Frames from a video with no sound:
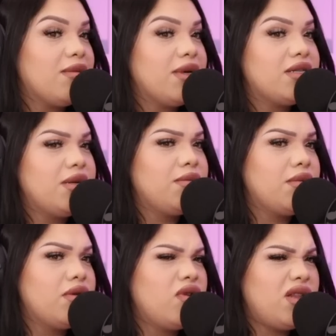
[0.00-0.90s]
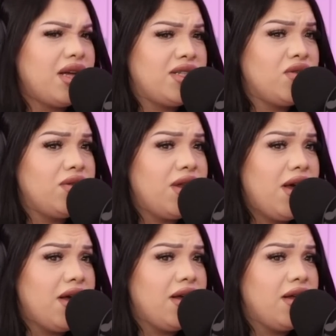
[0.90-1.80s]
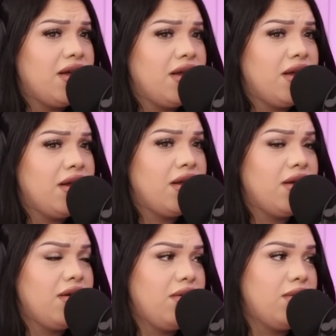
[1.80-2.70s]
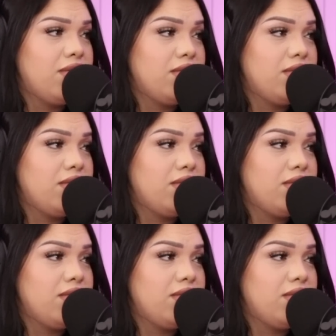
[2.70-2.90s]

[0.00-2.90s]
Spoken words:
in my sleep. Do I still do that? Oh,